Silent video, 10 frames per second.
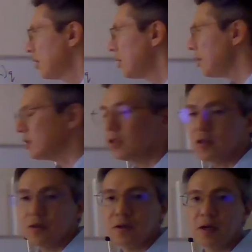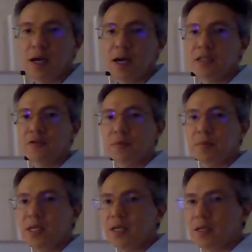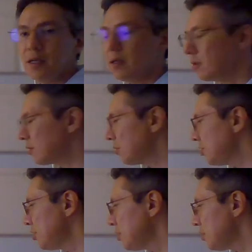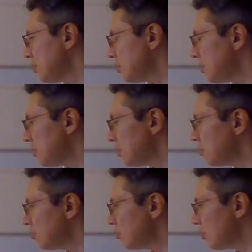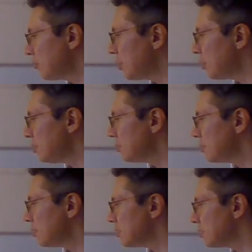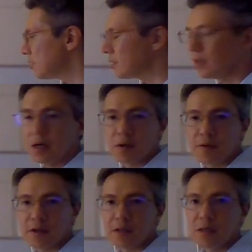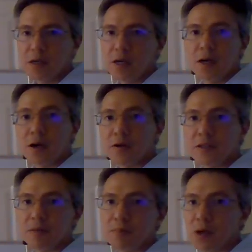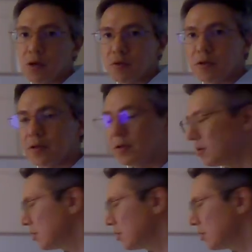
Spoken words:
All right, and so as for B, the question is this the short run, is this the long run, or is it both?